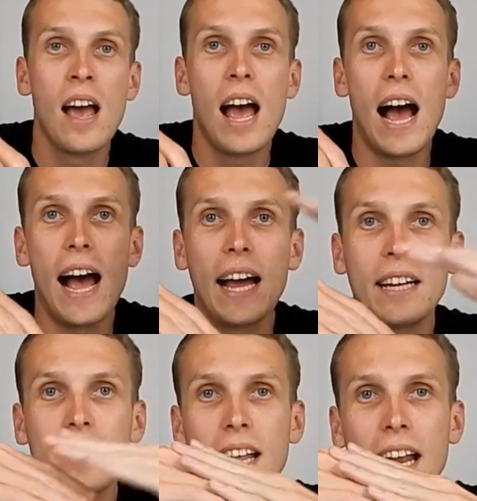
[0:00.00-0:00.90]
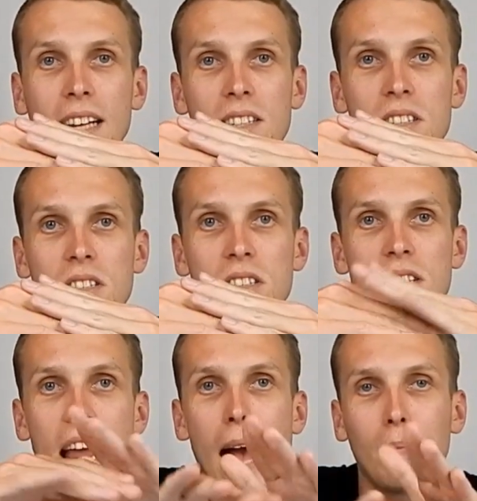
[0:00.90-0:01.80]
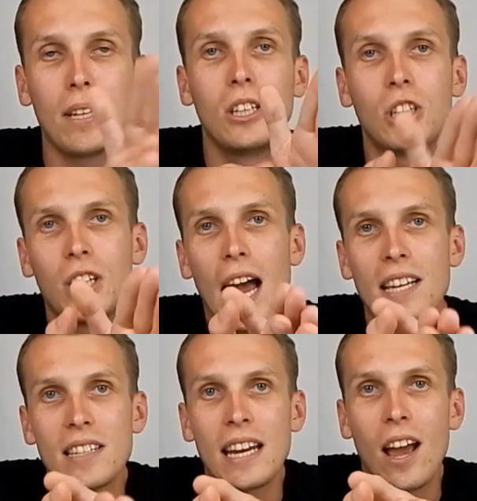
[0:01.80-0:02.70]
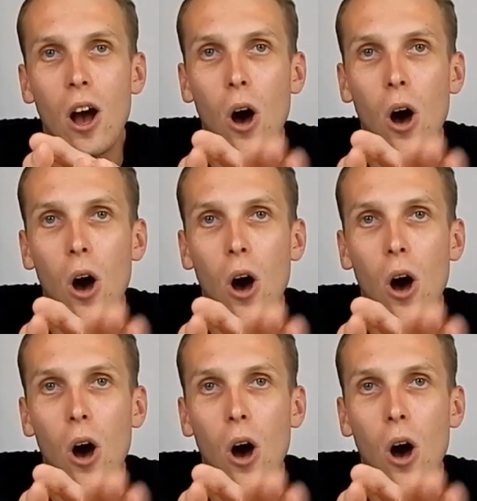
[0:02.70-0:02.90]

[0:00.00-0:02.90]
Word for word: and it snapped his chassis